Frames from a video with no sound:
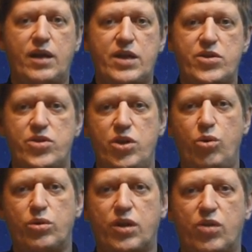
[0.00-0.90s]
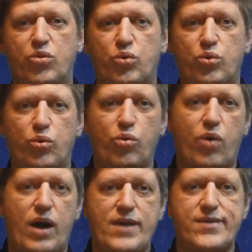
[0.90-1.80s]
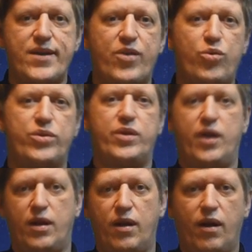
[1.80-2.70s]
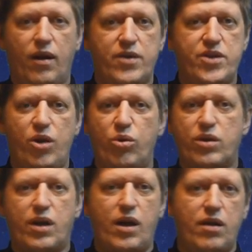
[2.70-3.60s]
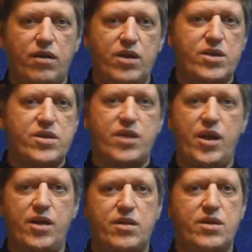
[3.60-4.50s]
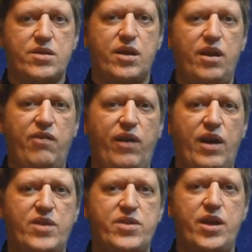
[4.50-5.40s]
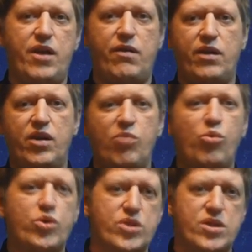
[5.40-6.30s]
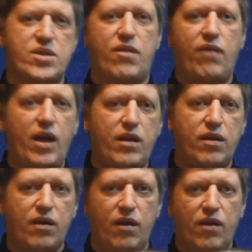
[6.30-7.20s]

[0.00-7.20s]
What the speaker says: But there is one problem. The concept of a pencil and herring are different.